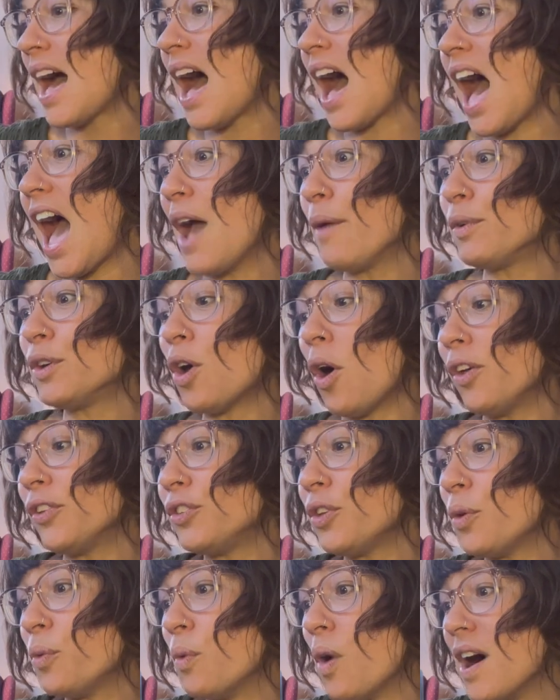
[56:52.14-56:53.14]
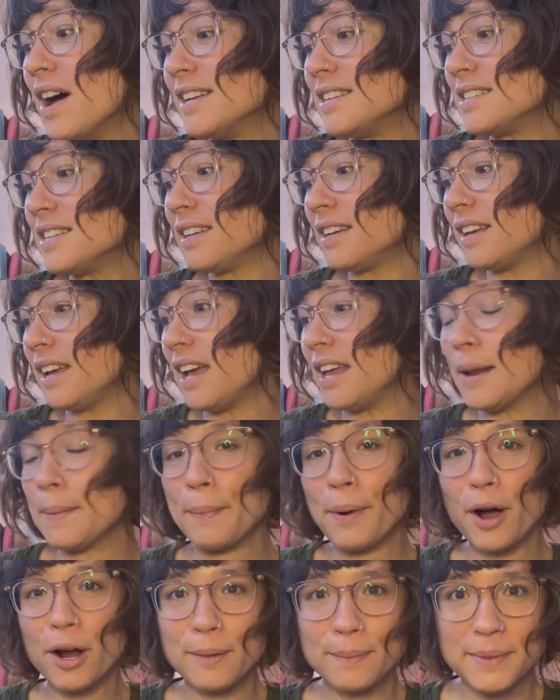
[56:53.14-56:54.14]
I would also want an
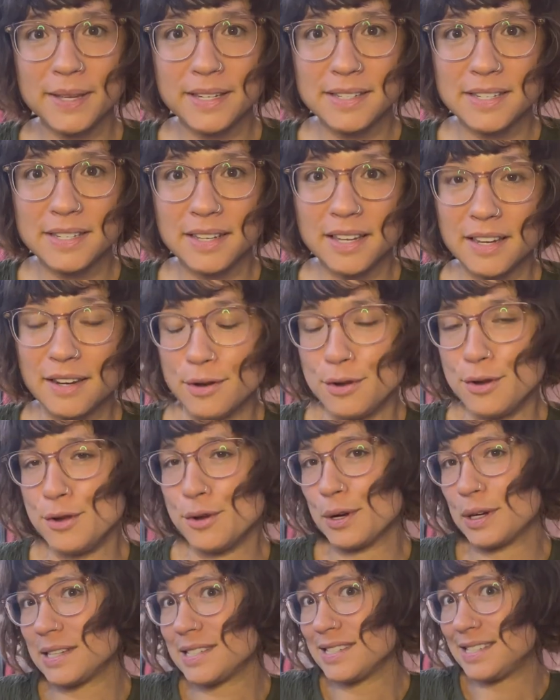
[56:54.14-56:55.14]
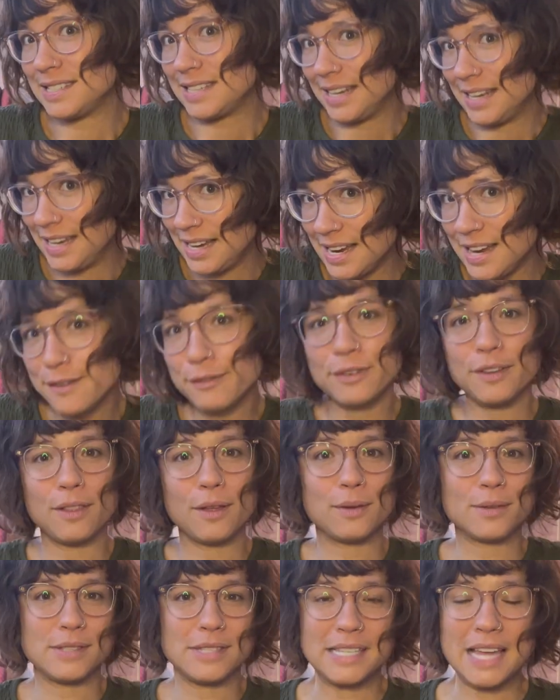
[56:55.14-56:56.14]
apartment in New York City for
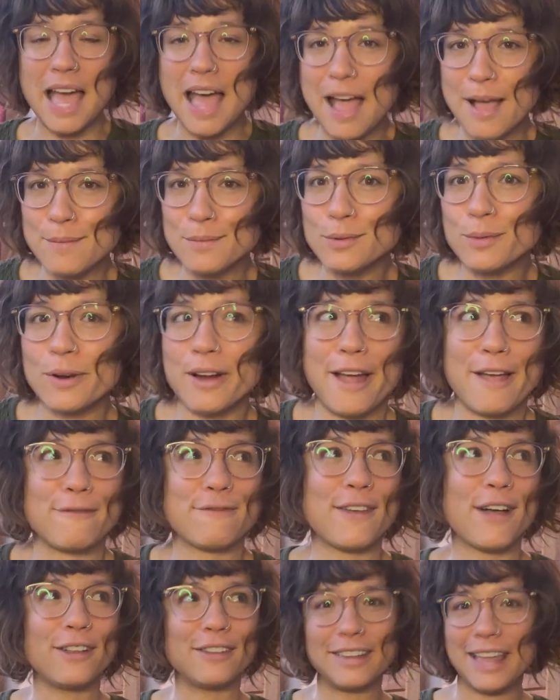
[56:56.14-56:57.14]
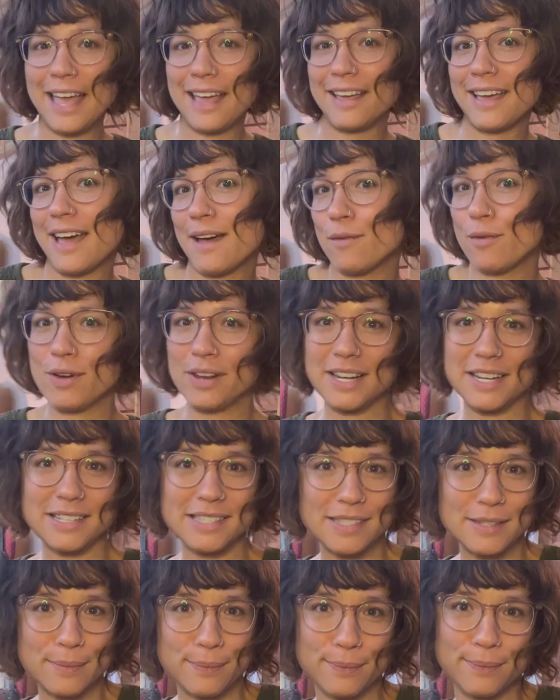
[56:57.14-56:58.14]
those times where I felt like I
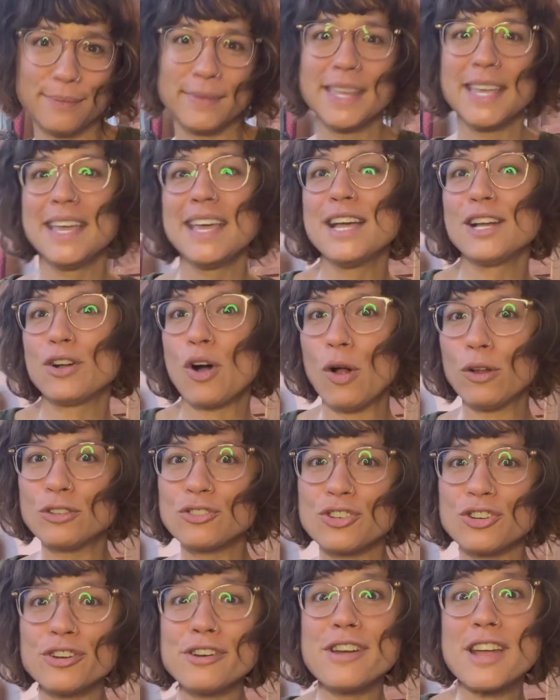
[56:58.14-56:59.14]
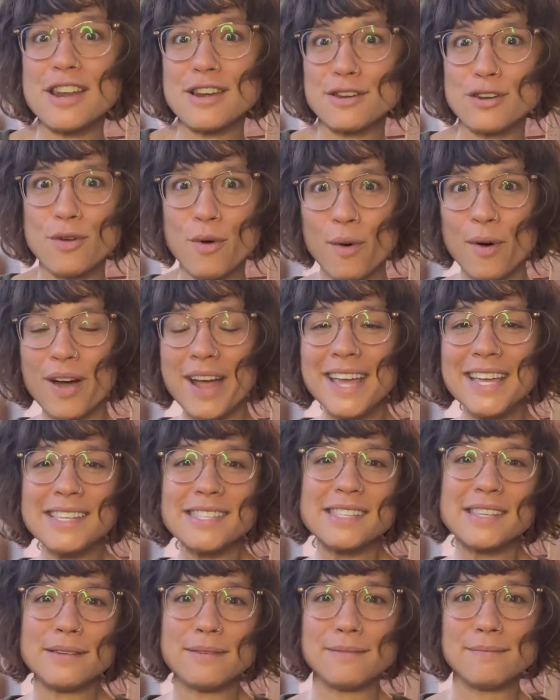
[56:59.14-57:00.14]
wanted some culture and
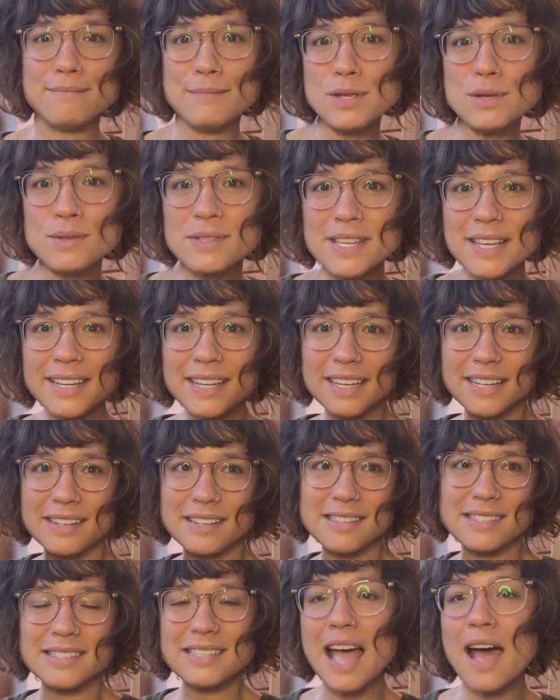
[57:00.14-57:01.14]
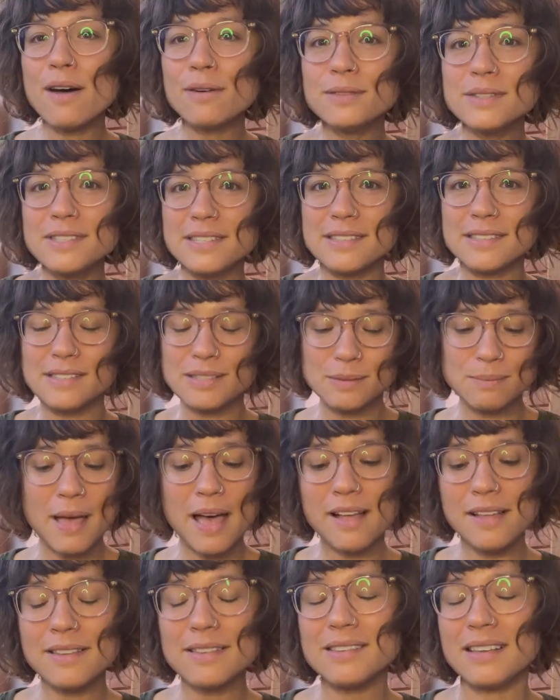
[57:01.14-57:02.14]
noise and music and sounds and smells